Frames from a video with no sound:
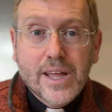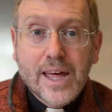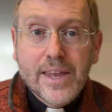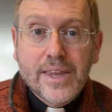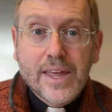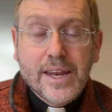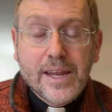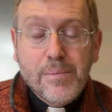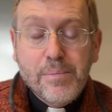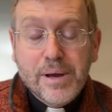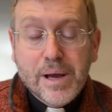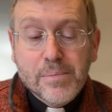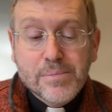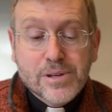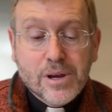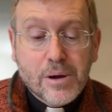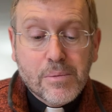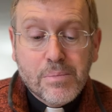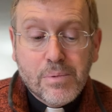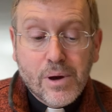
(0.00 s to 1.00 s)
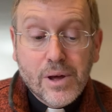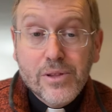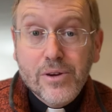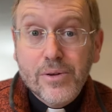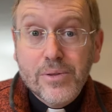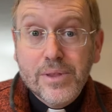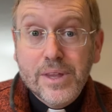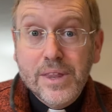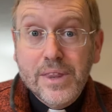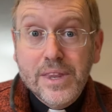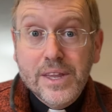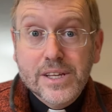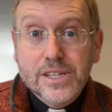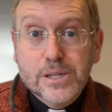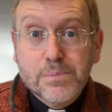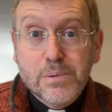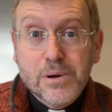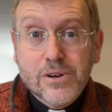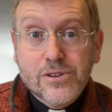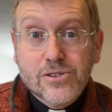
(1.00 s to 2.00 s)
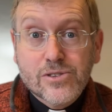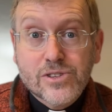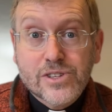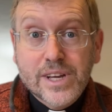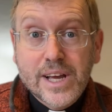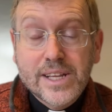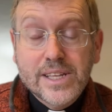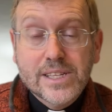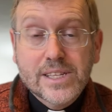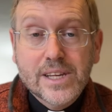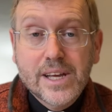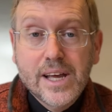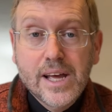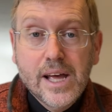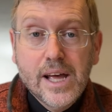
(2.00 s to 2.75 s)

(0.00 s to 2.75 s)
and then he becomes our brother in this spiritual sense.